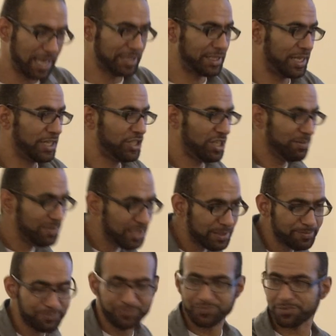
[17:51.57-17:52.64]
and Egypt,
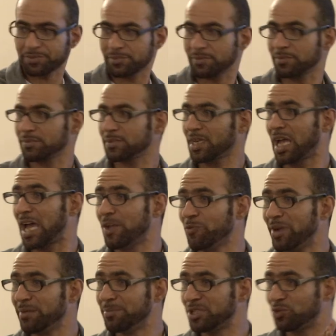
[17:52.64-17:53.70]
and
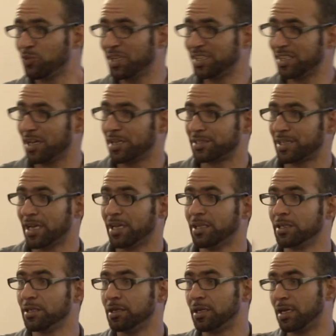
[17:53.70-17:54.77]
one between Gaza
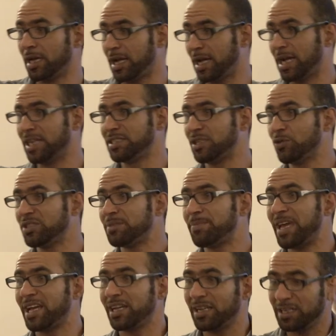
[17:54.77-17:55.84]
and the West
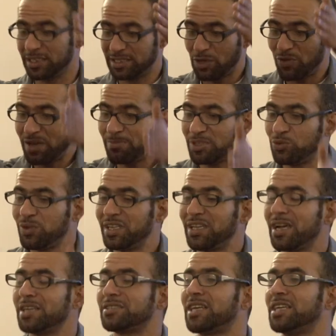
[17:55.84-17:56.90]
Bank. The one between
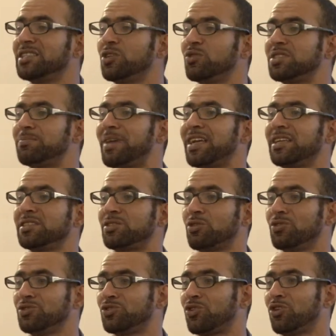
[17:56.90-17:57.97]
Gaza and the West Bank is
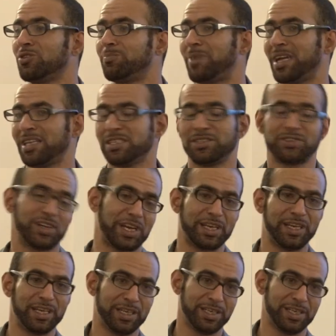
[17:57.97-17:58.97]
controlled by Israel.